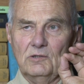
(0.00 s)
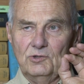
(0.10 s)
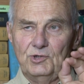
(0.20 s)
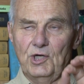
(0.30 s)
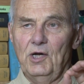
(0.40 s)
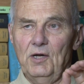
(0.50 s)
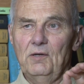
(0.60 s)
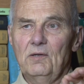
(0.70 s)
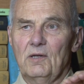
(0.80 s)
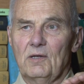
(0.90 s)

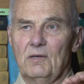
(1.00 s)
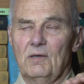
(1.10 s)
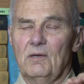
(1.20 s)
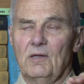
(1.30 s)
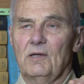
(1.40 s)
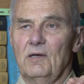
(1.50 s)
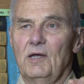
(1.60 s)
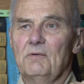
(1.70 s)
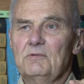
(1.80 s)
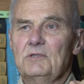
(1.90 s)
gene that
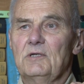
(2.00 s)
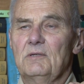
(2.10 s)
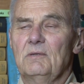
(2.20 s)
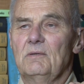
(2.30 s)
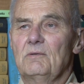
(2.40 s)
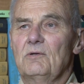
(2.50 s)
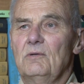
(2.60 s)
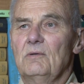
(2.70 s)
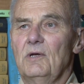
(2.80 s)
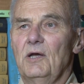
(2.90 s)
gives
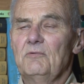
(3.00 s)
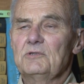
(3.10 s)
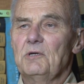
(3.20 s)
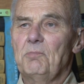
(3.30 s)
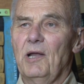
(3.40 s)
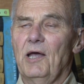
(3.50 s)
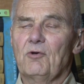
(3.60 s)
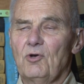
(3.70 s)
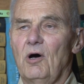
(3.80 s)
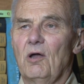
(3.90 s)
the plant
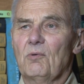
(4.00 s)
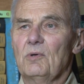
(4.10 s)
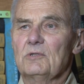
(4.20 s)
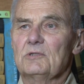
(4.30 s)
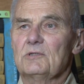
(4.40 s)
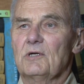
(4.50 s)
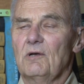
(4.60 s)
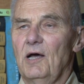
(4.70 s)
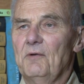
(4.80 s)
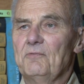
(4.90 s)
tolerance to
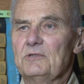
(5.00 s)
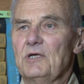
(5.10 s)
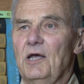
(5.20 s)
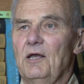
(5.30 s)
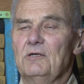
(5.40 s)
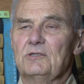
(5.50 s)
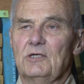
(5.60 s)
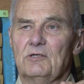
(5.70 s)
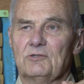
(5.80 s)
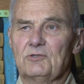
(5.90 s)
glyphosate is
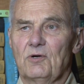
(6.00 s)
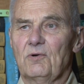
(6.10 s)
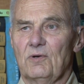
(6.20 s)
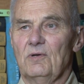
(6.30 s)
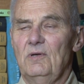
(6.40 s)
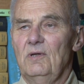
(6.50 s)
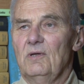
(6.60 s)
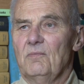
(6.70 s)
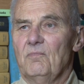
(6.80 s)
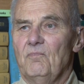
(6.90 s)
inserted,
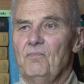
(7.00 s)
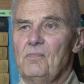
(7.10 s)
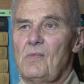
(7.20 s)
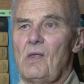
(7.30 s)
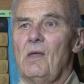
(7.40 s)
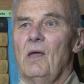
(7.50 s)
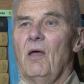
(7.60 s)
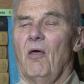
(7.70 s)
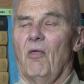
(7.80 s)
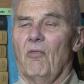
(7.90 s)

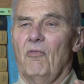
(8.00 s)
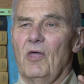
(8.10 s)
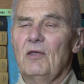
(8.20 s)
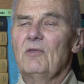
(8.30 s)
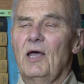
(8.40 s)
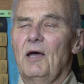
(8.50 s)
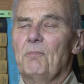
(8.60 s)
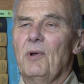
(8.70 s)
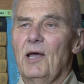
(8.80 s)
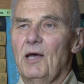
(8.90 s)
then that
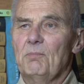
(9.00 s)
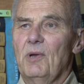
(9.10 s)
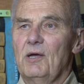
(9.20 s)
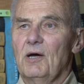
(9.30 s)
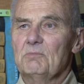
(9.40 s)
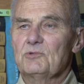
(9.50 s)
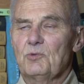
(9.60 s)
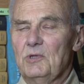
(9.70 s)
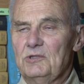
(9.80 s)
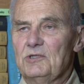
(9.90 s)
plant becomes
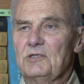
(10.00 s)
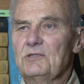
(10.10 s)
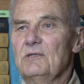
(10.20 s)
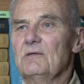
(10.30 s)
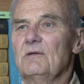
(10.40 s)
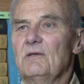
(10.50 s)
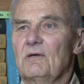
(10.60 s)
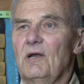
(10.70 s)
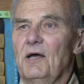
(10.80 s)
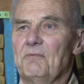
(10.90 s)
resistant to the
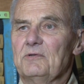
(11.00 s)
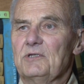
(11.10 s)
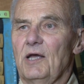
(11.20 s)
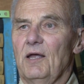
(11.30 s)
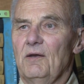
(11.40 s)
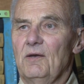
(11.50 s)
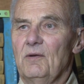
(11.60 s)
glyphosate.